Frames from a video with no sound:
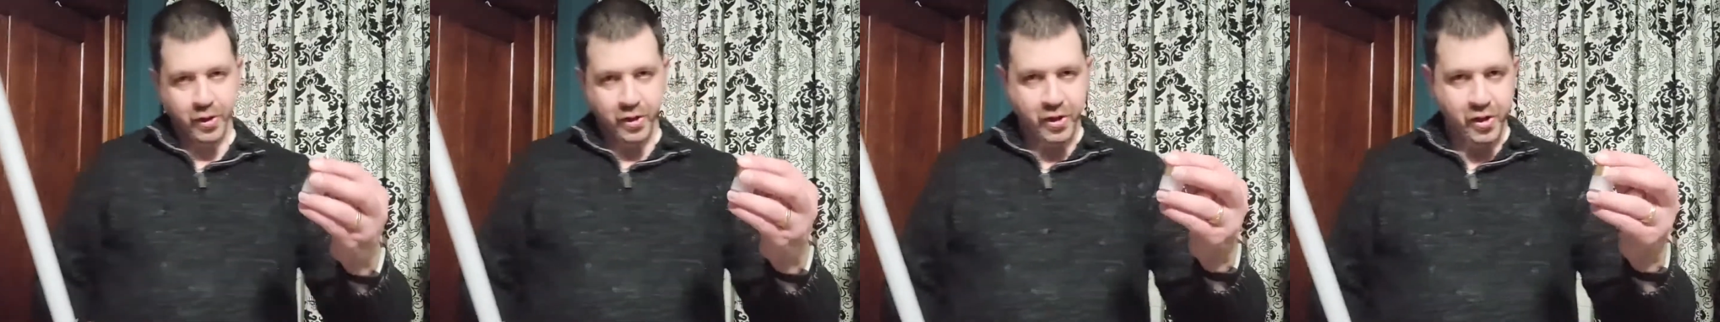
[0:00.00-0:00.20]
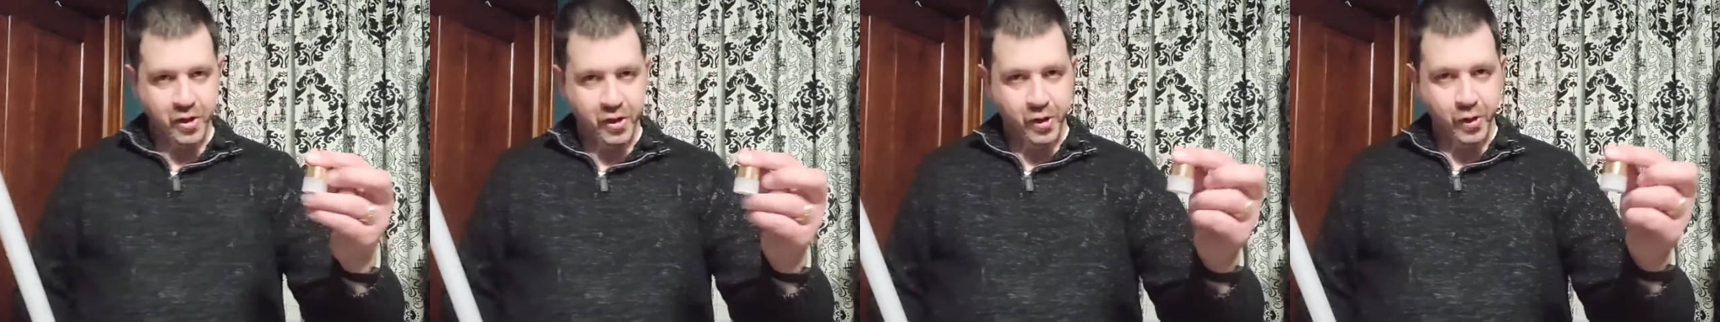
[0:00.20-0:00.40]

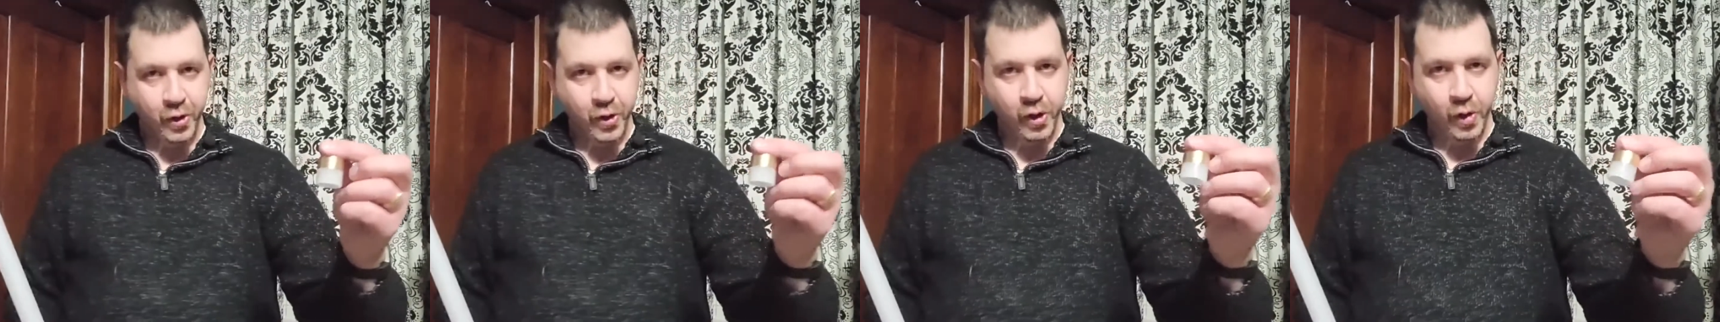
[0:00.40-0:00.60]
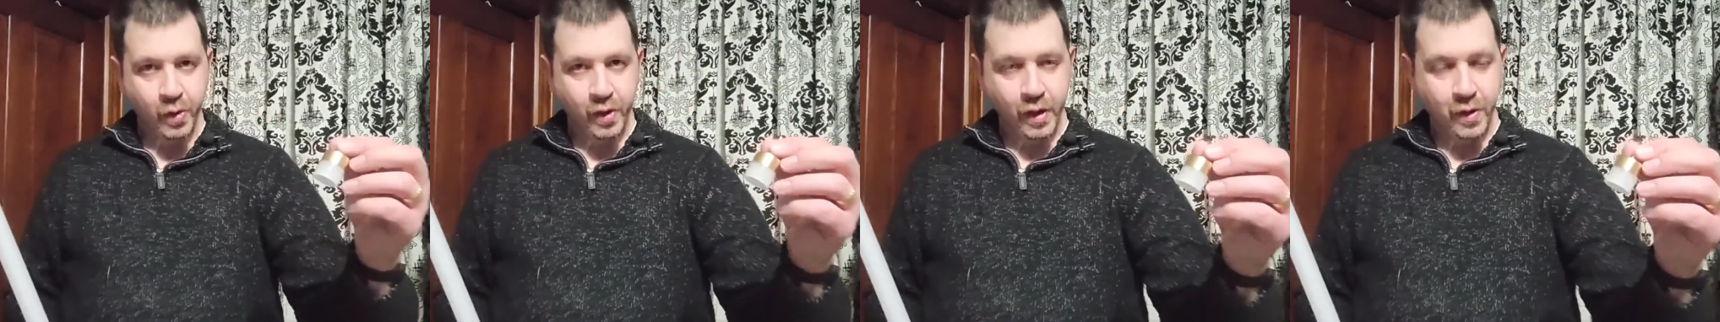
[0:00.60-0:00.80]
just to
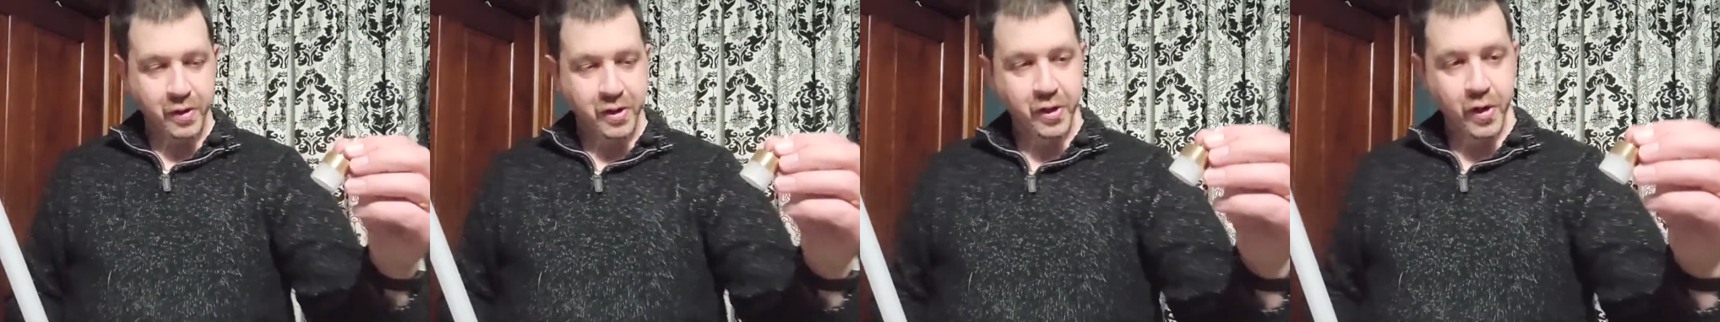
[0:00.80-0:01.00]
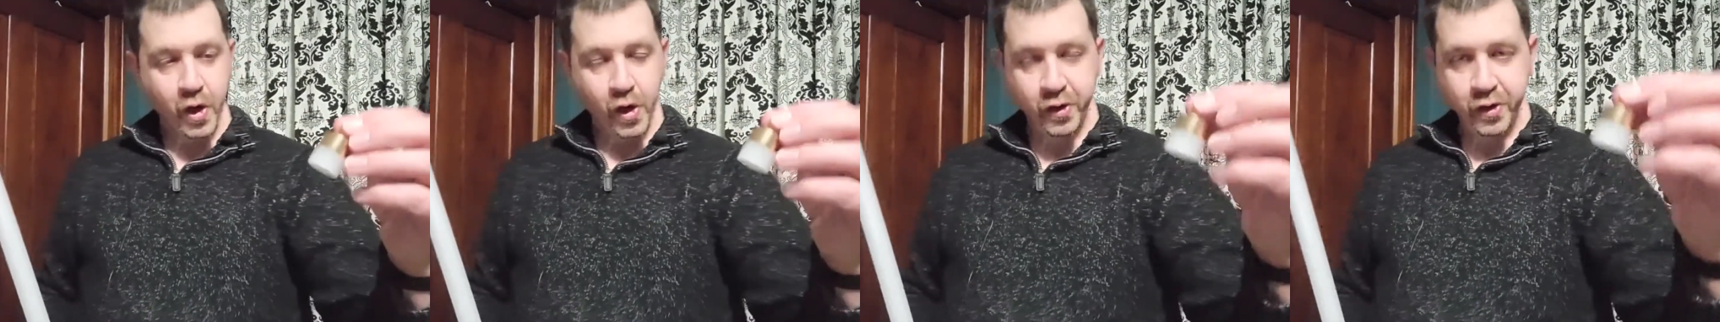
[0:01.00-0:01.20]
show you what I
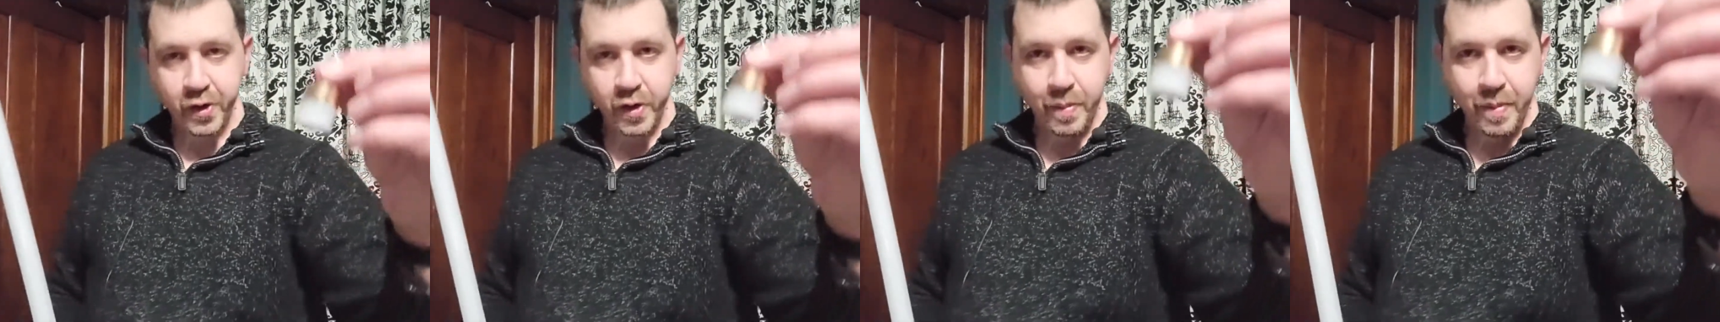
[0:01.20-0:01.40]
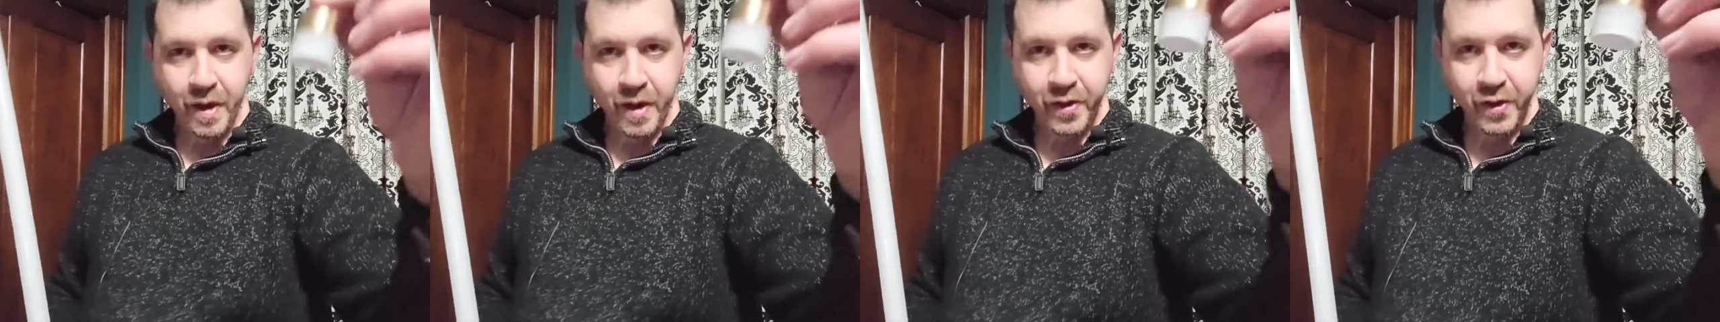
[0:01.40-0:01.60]
was
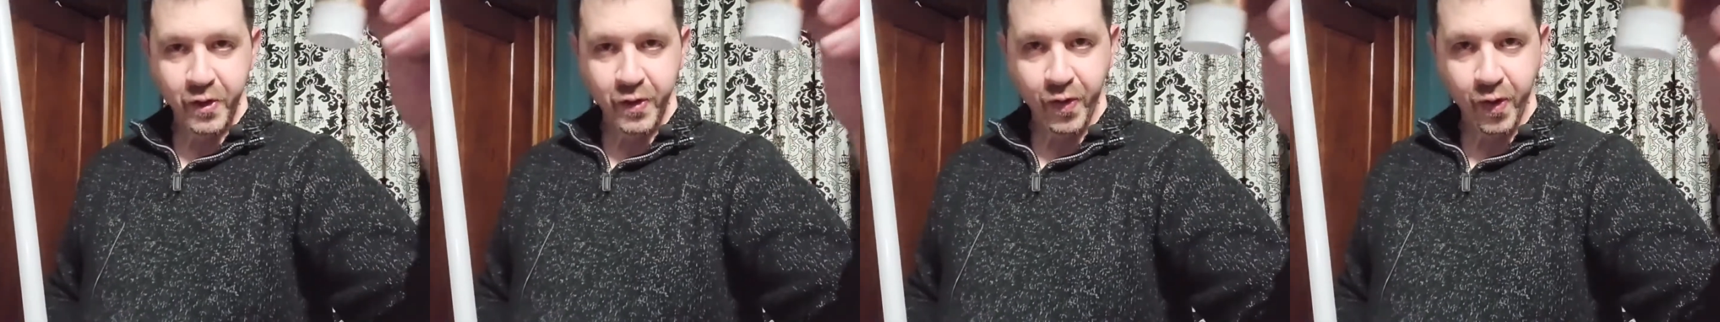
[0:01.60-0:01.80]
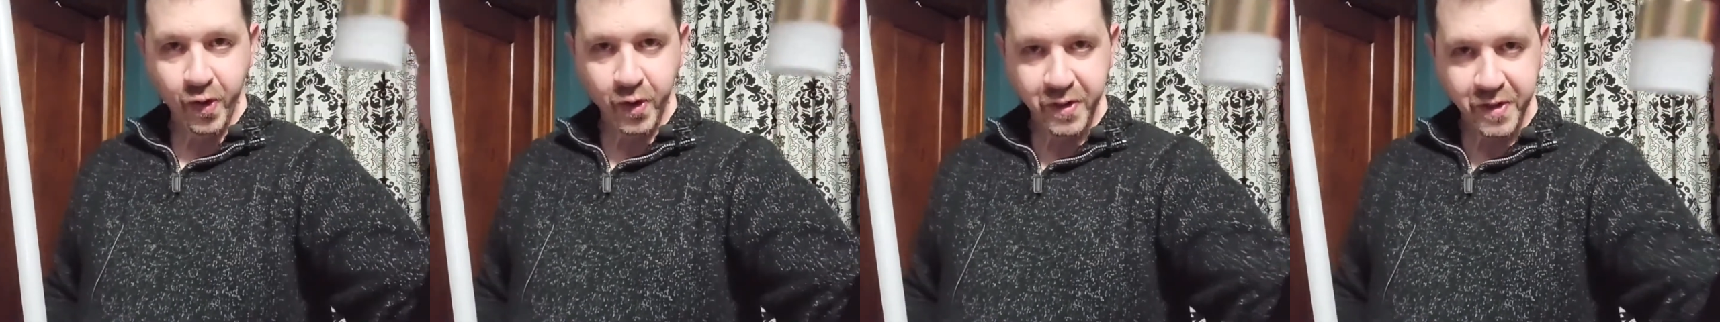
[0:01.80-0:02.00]
talking about
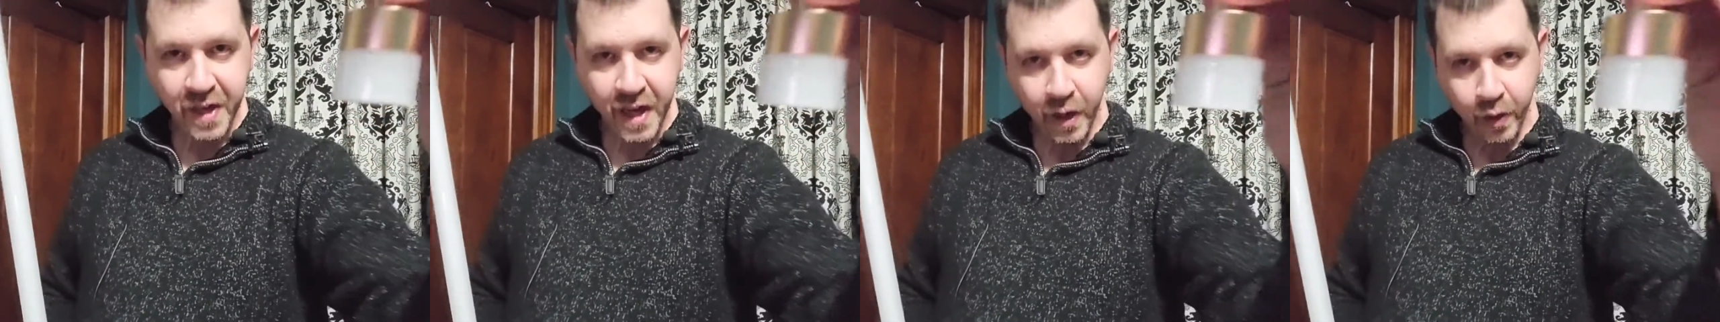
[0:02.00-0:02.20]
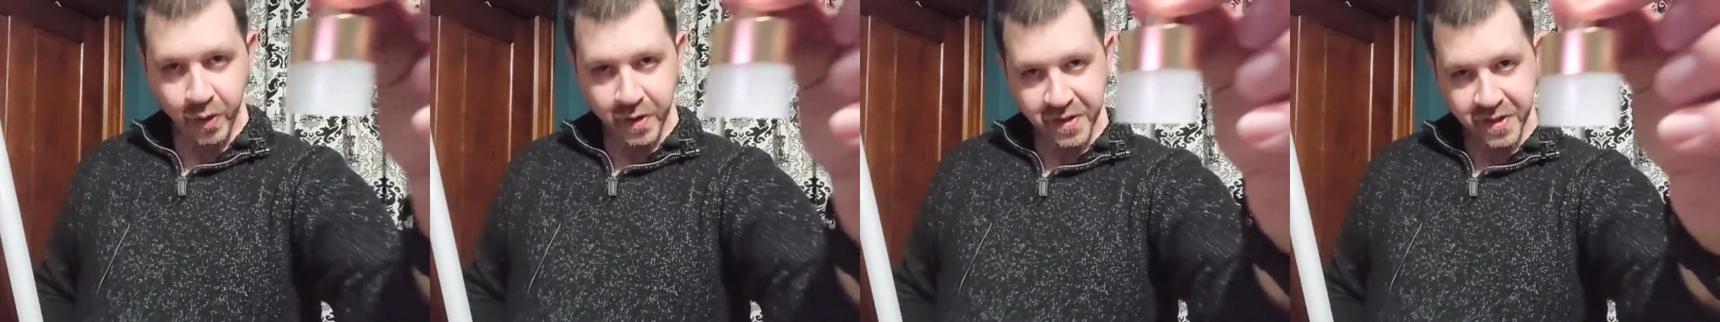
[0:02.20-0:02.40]
as far as
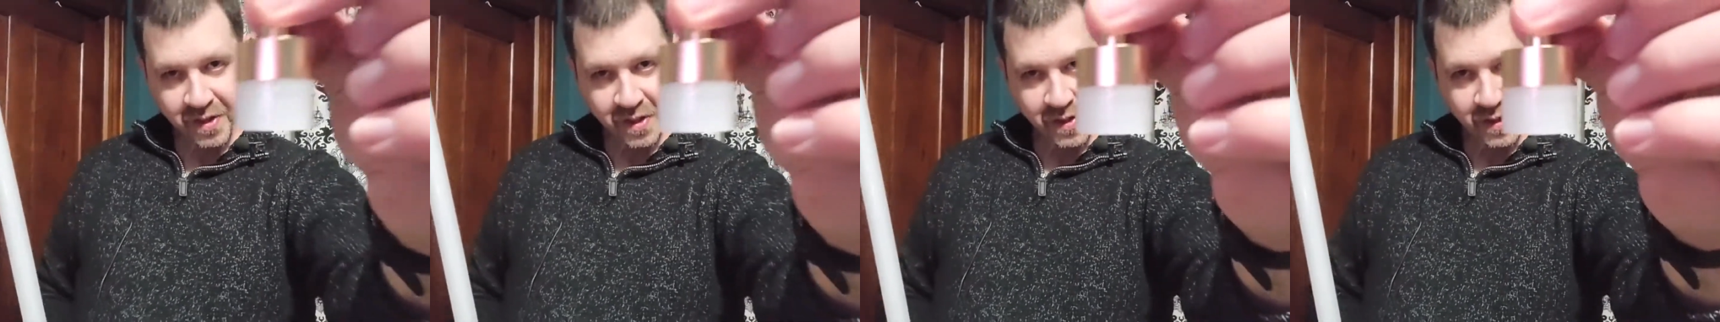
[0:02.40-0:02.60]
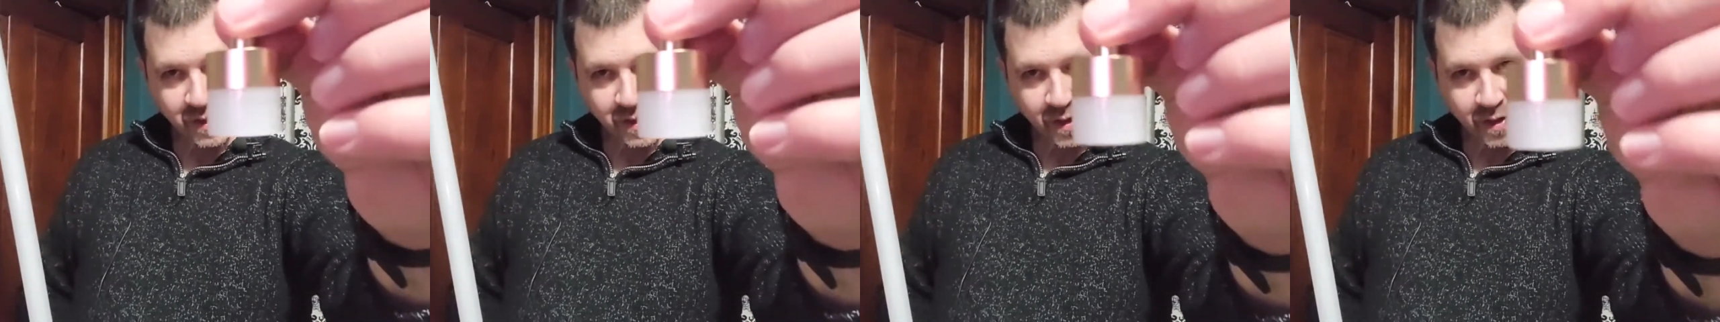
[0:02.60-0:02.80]
how it
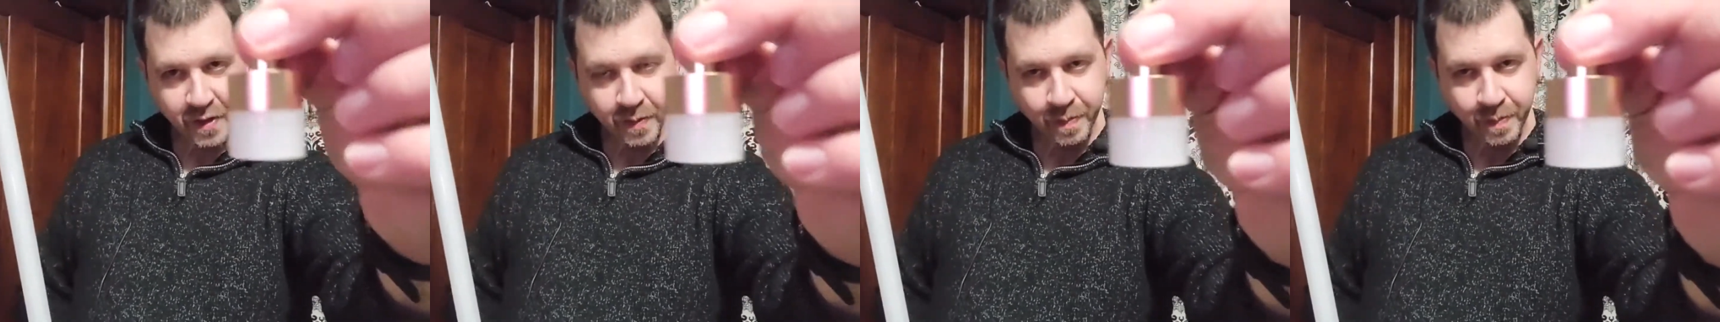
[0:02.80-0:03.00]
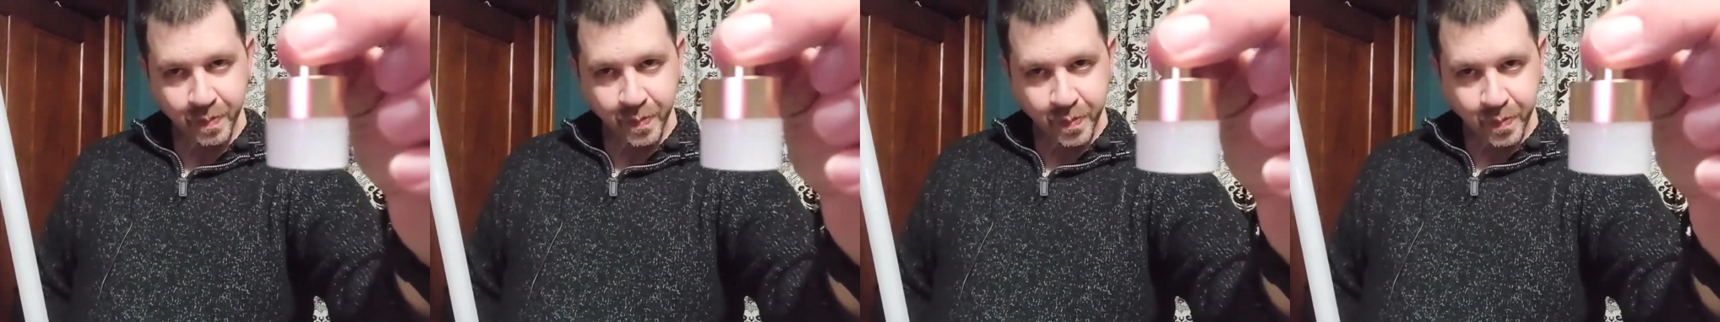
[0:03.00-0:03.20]
sits
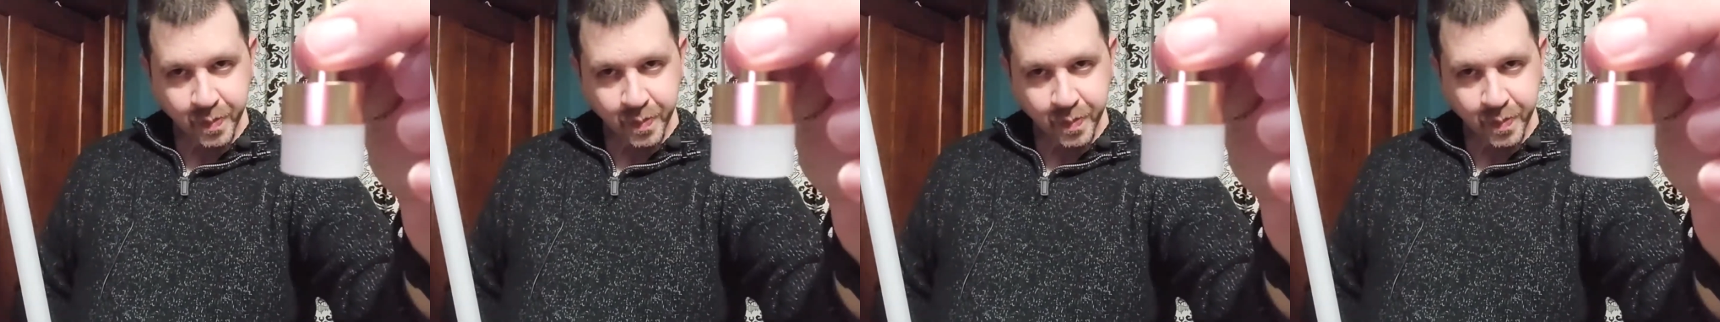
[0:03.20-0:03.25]
in,